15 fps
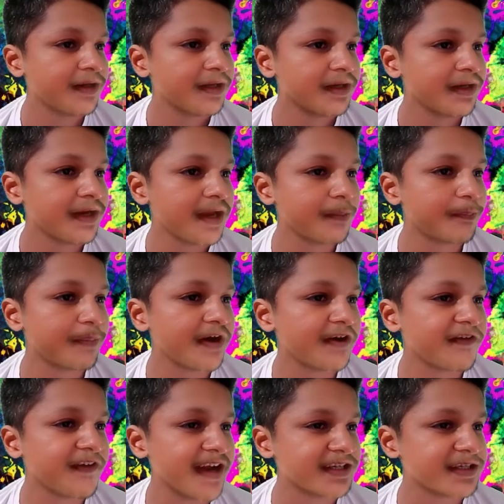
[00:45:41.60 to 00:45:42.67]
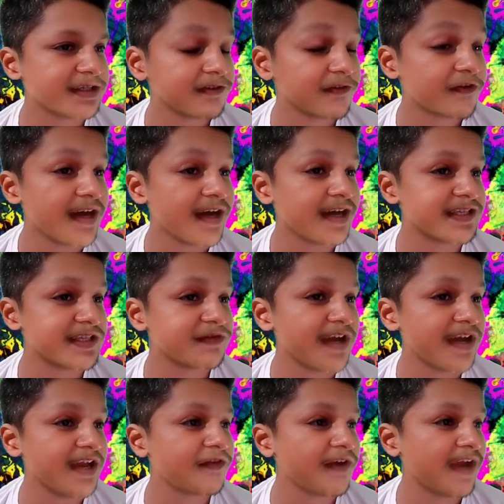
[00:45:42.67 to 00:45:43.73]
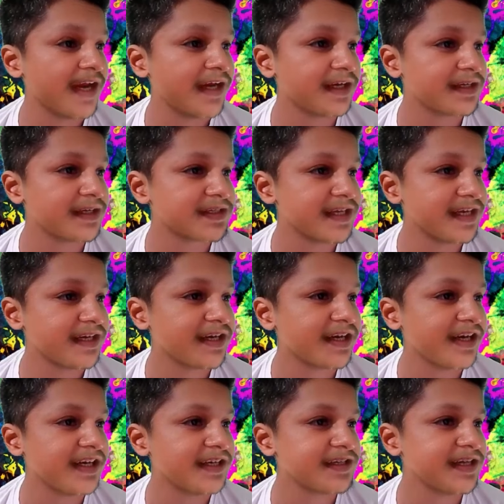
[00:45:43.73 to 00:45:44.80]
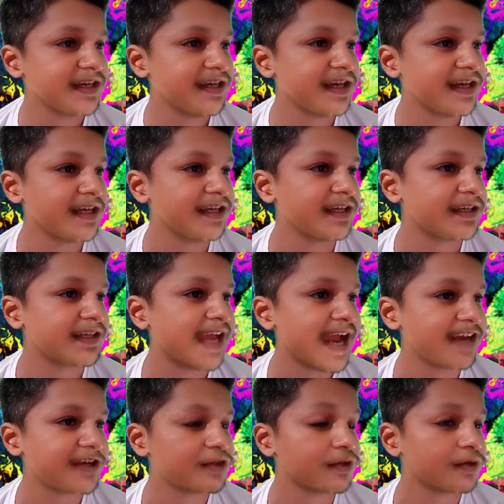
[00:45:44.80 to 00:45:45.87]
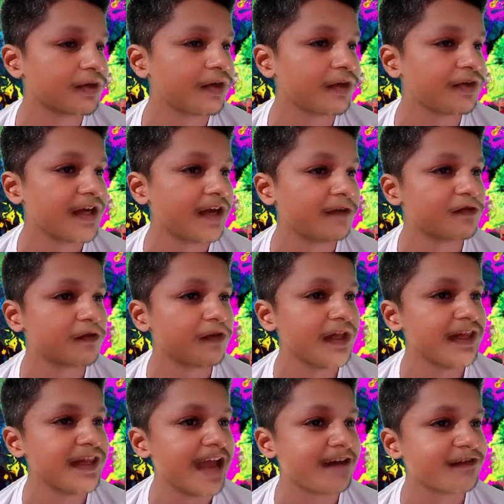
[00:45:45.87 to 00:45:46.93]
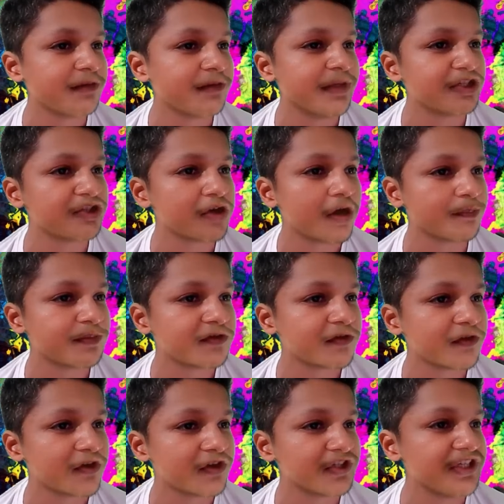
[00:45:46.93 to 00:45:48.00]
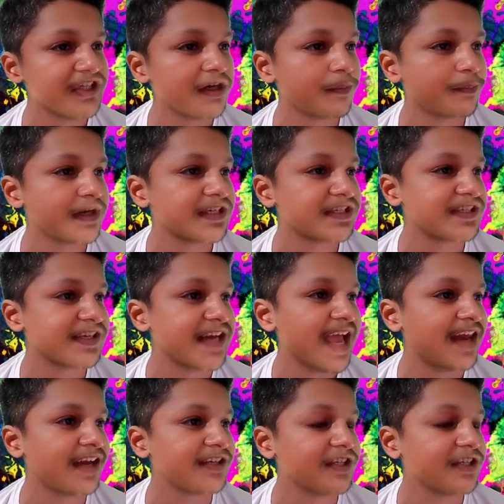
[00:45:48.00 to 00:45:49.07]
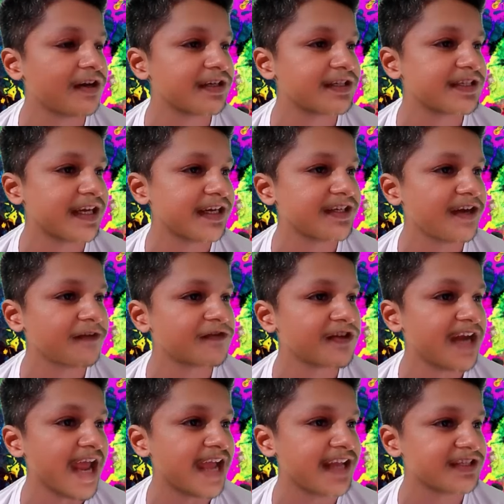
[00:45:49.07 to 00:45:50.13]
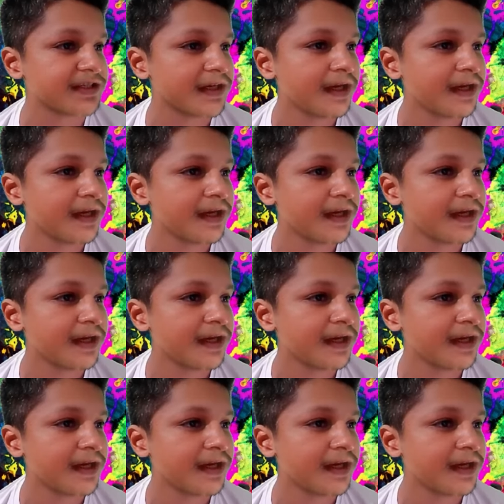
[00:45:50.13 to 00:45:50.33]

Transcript: not perfect Fast 5 and it's increasingly clear that Tokyo Drift will never be topped for sheer personality or sick drift match.